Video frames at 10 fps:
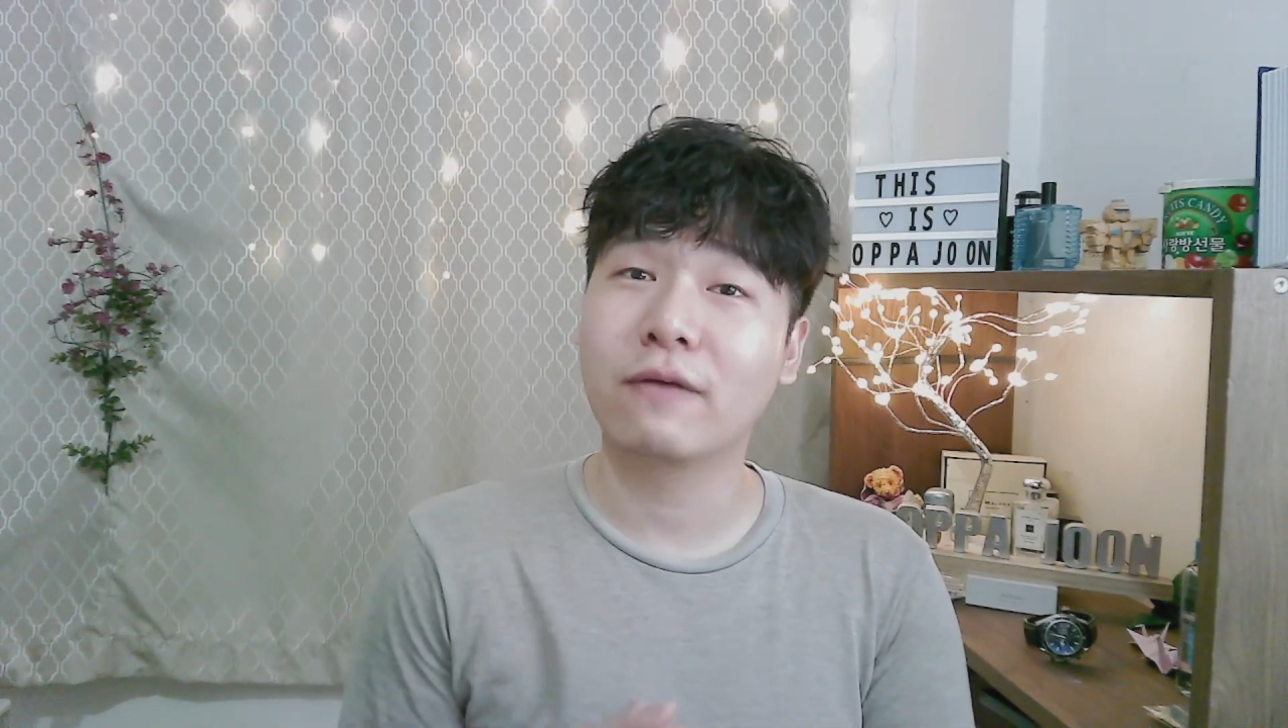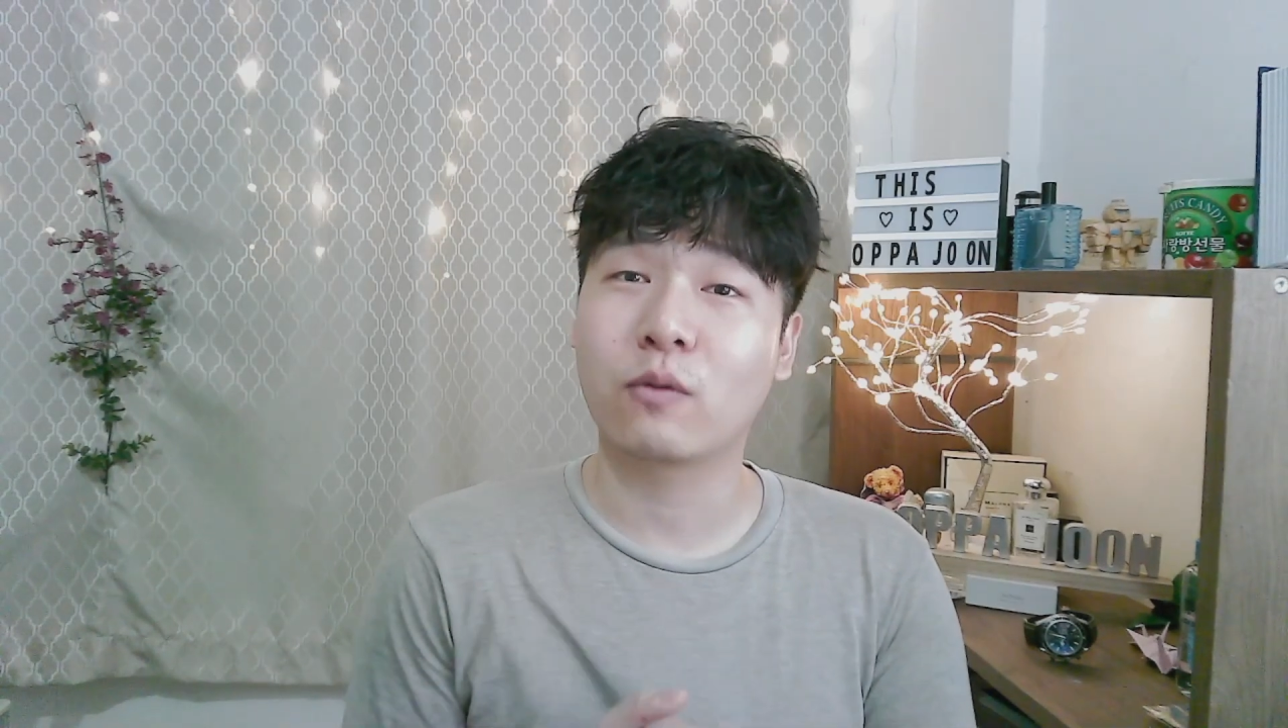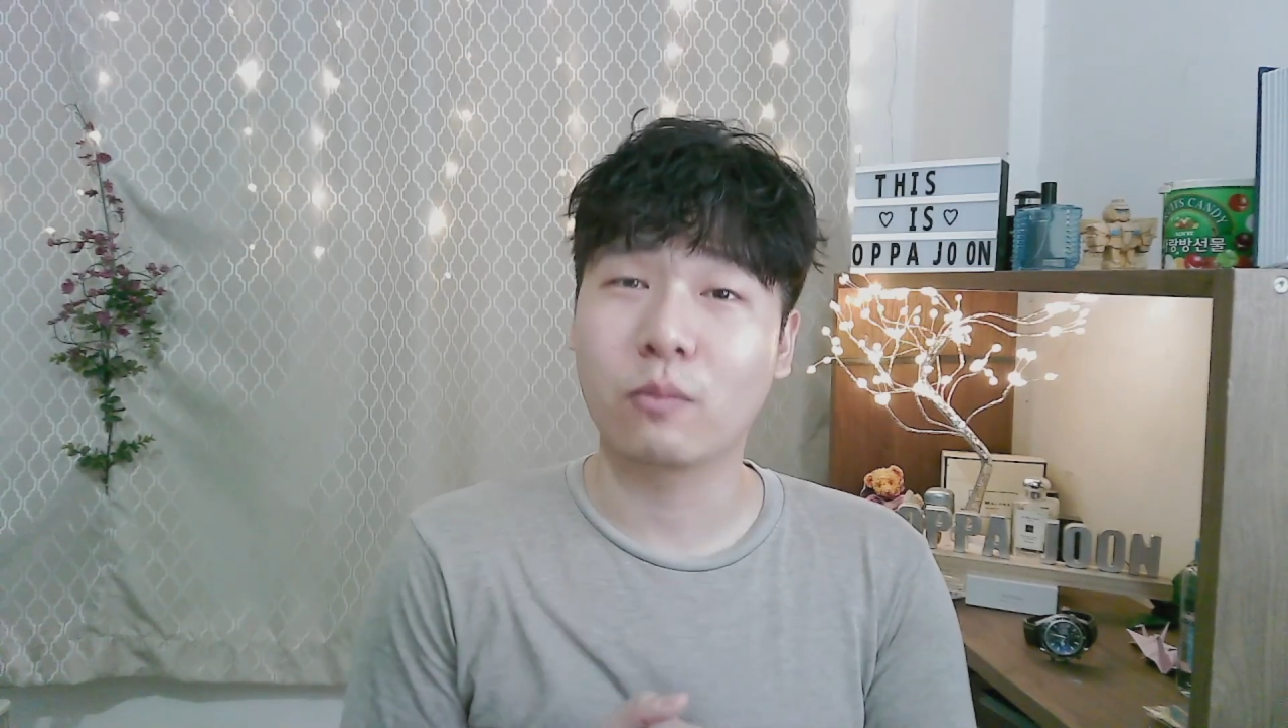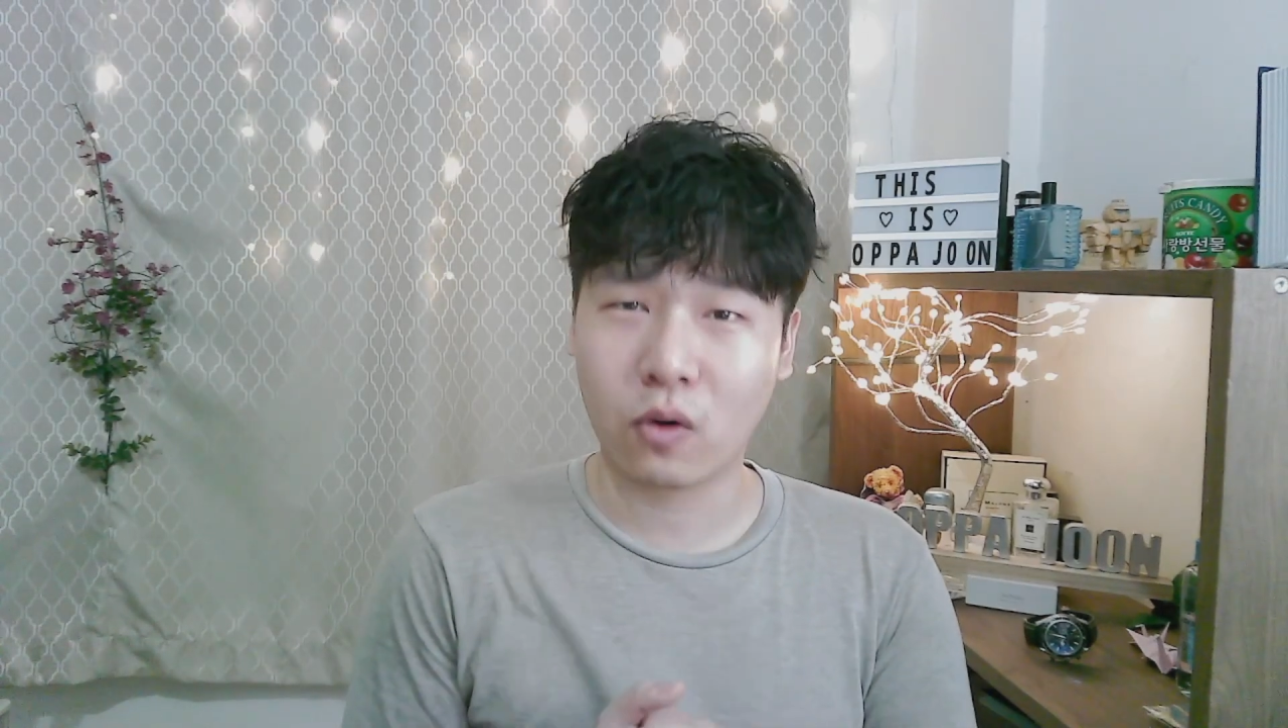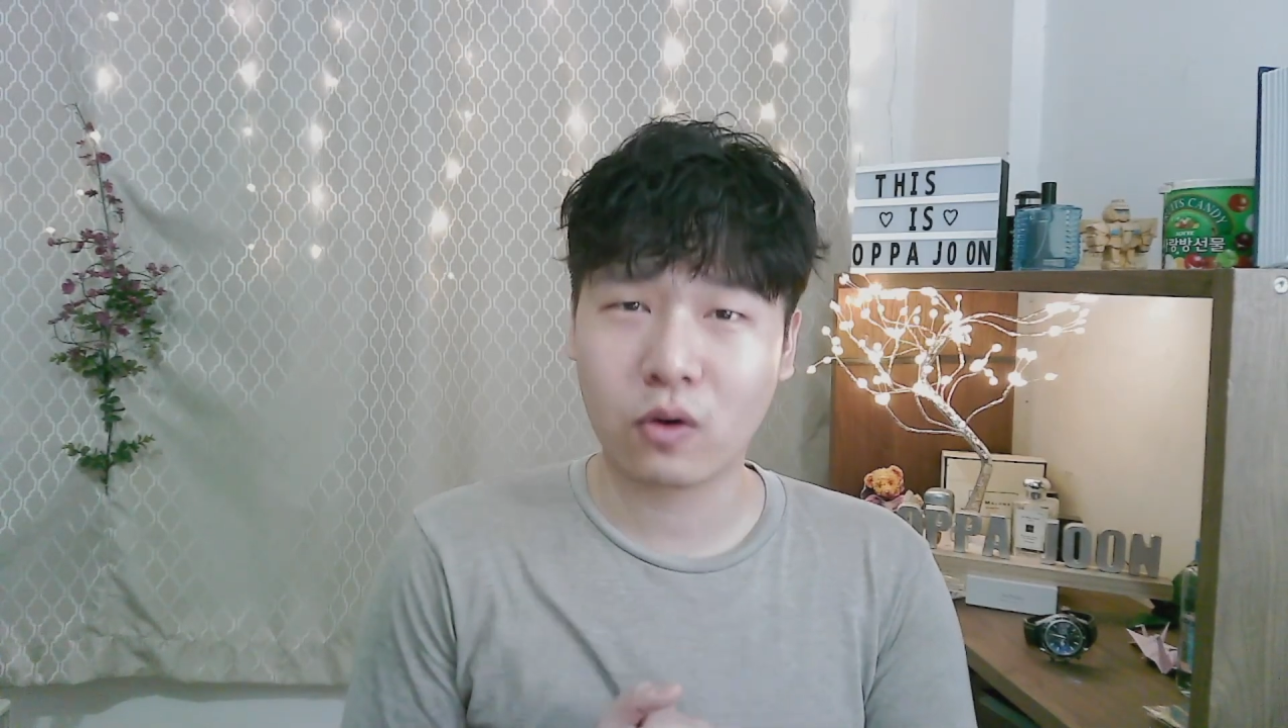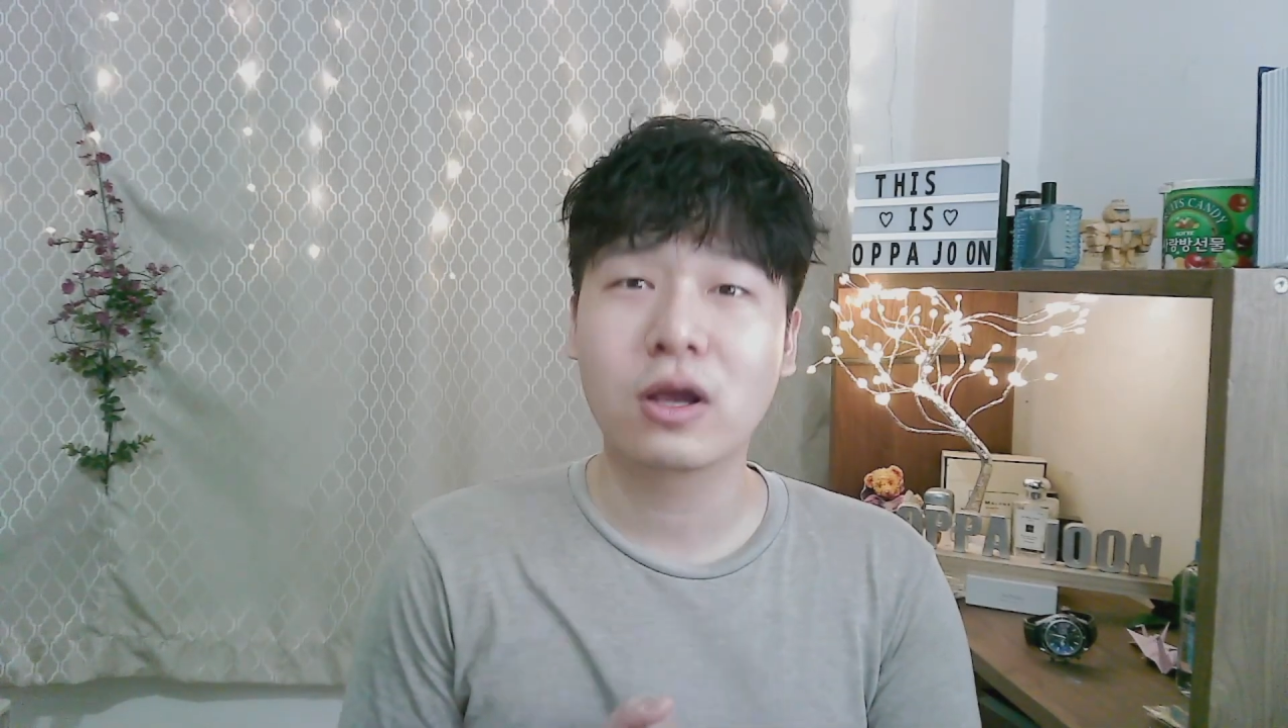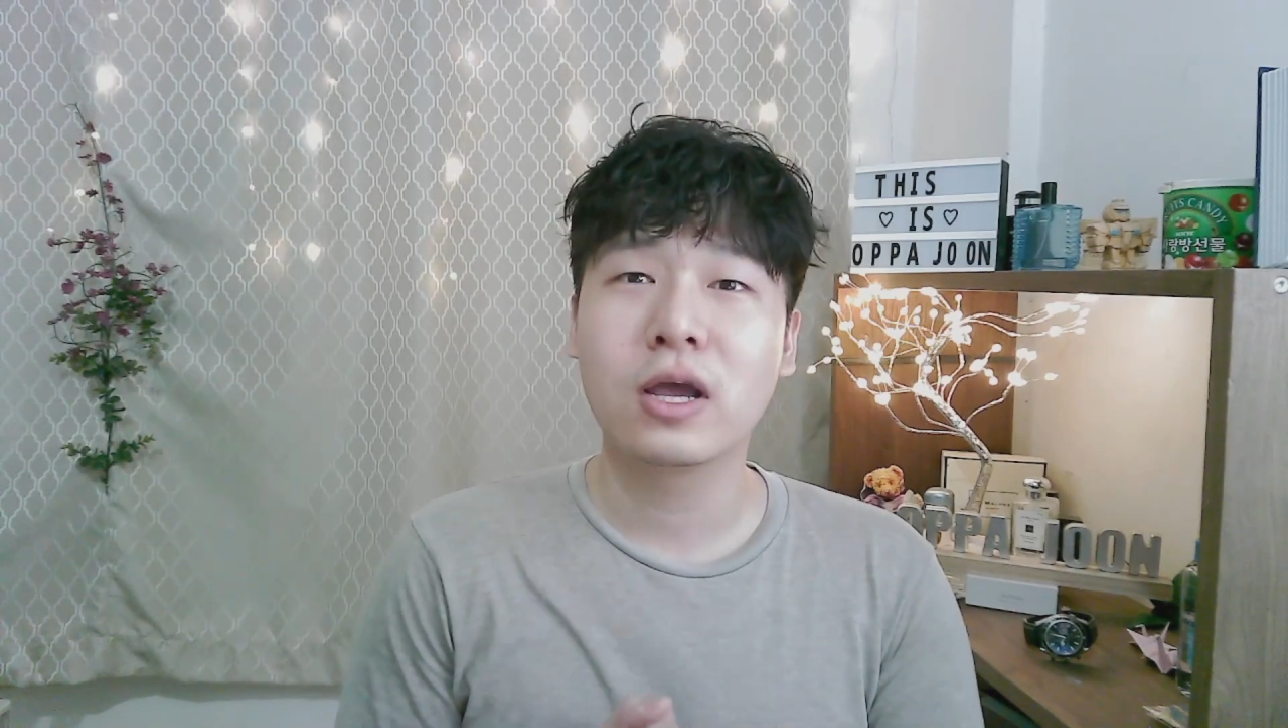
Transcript: for more